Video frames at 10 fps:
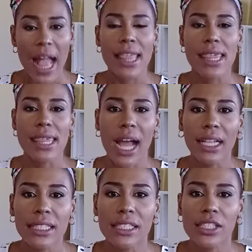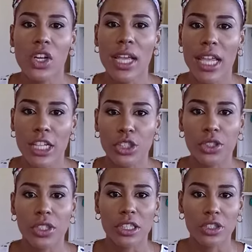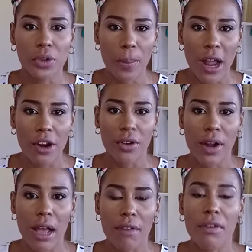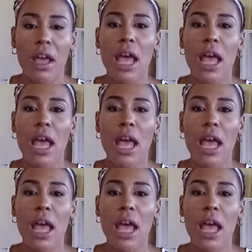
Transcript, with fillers: That is your introductory paragraph